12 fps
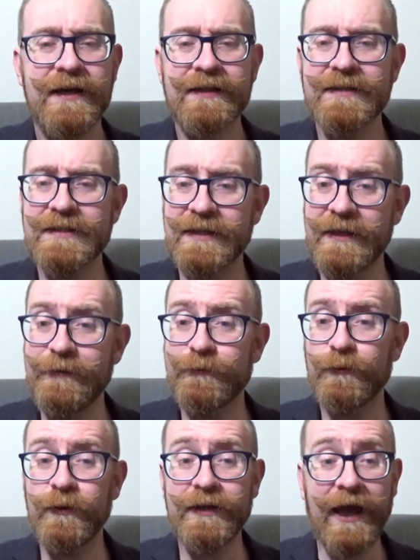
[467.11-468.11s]
The sleeves
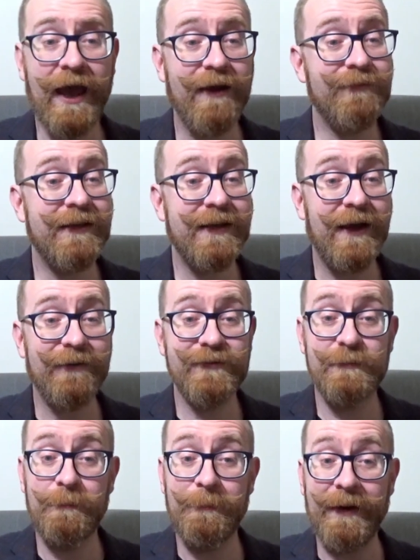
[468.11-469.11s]
were to have the
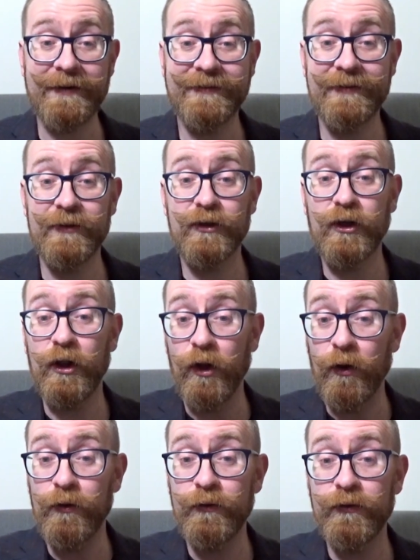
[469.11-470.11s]
cuffs buttoned
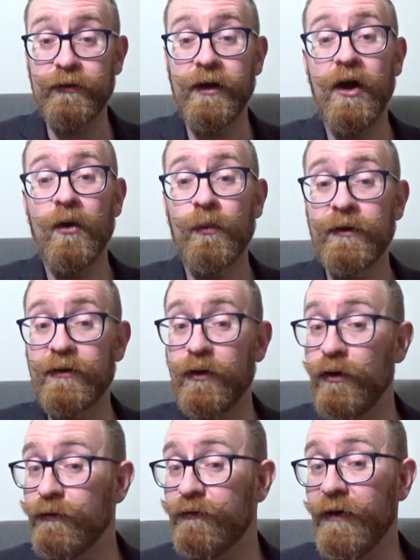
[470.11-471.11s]
closed with
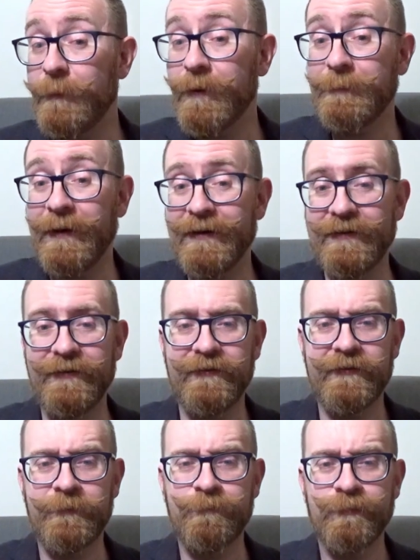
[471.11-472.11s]
2 fabric buttons.